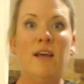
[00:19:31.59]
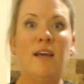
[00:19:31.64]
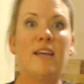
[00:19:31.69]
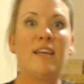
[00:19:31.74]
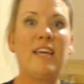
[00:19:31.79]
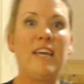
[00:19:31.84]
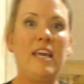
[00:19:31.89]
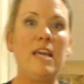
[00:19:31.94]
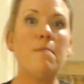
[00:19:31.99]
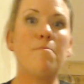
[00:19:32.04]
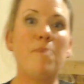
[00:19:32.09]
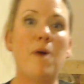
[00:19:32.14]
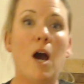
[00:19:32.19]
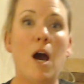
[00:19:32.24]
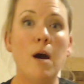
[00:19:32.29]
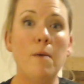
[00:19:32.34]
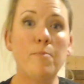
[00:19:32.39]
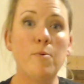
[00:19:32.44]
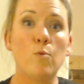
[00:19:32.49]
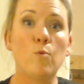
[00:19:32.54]
Keep
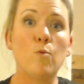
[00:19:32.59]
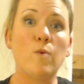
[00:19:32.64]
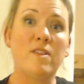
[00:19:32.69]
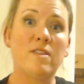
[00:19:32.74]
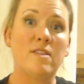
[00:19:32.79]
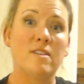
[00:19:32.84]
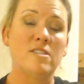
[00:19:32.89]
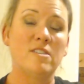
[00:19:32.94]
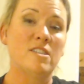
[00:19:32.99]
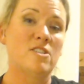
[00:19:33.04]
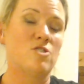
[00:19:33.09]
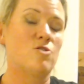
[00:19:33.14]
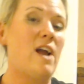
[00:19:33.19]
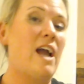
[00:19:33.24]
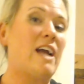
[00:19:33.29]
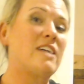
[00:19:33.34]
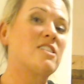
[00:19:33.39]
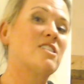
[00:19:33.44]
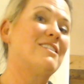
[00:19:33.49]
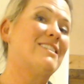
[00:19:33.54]
up with the
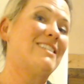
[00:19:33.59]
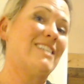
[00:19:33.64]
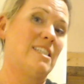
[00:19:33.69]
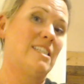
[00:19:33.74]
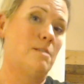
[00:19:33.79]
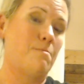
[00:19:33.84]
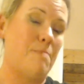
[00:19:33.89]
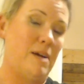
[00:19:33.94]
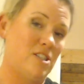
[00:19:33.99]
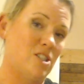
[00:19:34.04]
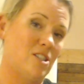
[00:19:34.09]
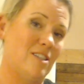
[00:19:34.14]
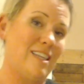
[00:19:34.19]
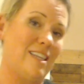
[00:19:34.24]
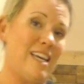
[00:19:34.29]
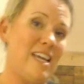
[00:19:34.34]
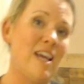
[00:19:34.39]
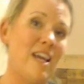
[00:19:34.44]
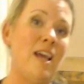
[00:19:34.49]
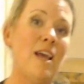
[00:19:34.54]
distractions,
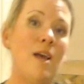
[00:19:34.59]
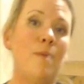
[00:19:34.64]
especially.